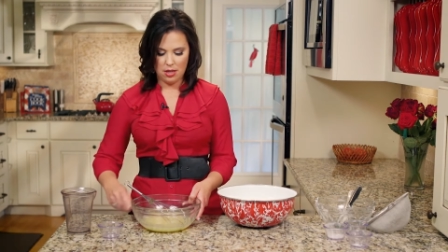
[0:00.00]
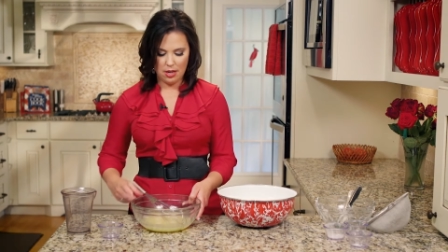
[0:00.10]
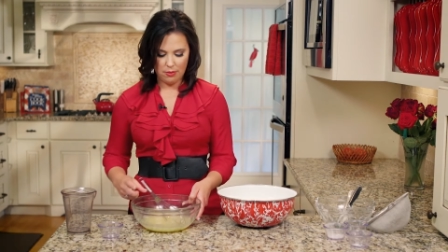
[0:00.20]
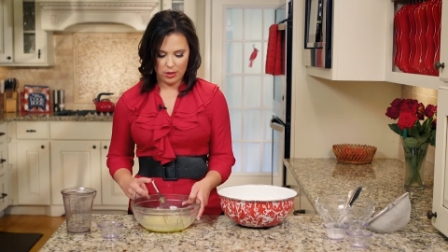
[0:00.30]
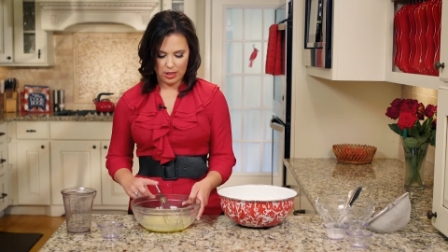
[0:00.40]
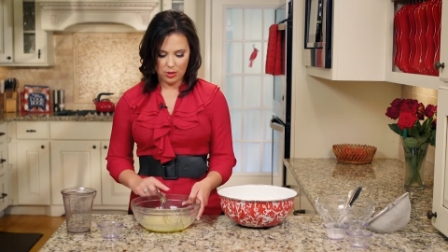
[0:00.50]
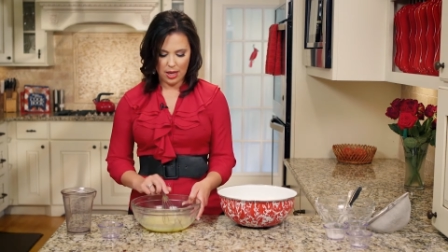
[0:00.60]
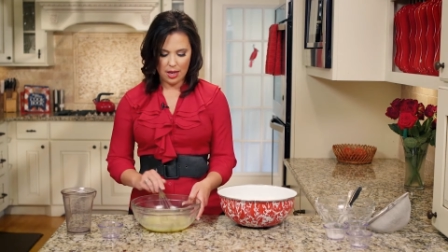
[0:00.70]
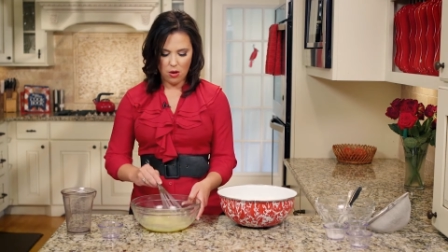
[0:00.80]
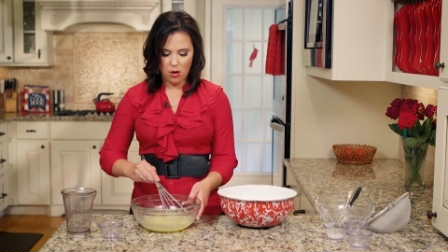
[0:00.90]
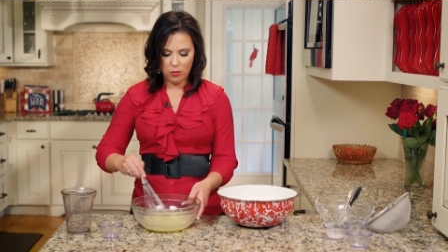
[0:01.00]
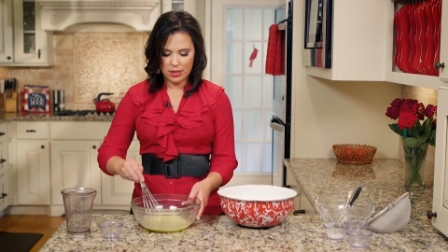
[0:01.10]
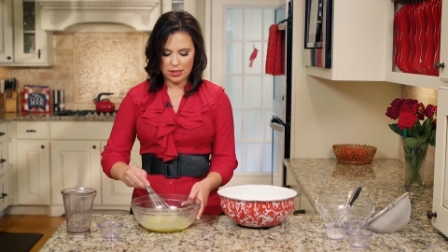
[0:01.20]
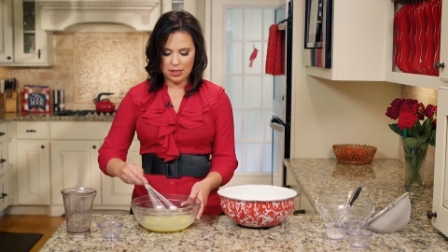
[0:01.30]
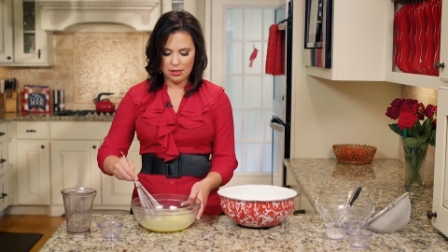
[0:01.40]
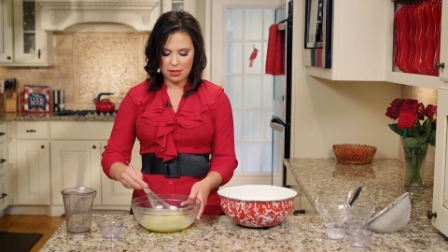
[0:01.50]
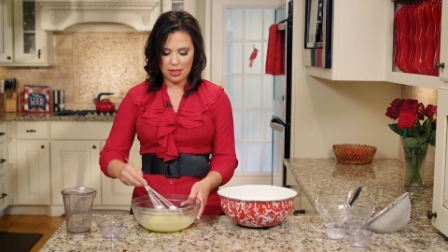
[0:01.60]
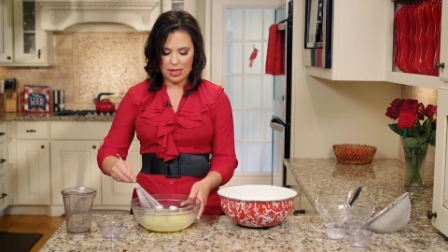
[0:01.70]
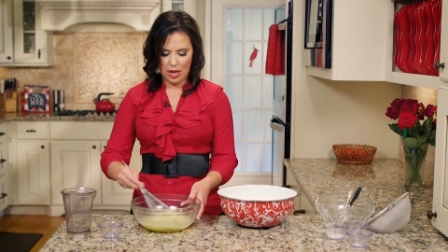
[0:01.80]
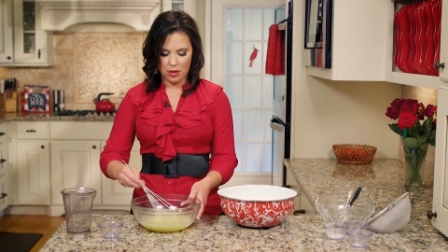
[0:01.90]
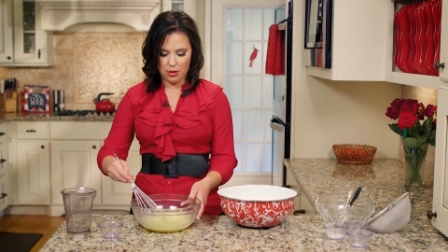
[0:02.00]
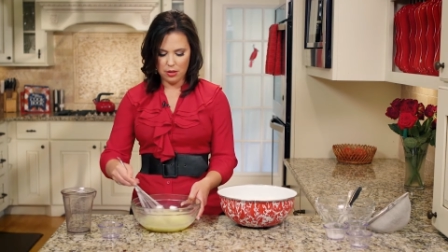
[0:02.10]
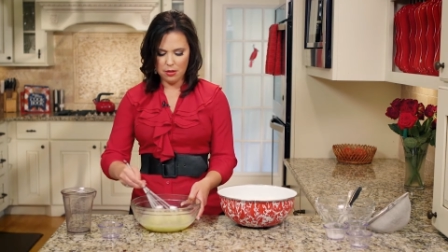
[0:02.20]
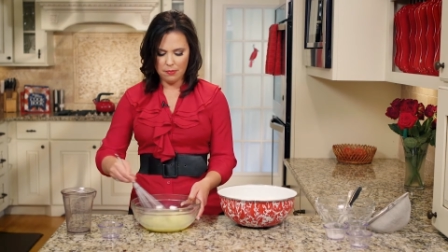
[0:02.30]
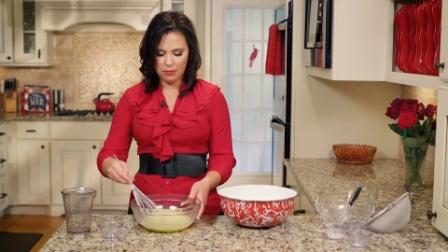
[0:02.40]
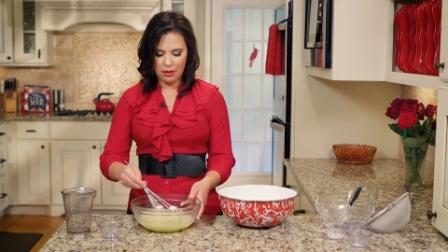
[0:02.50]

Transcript: And we get that all whisked together,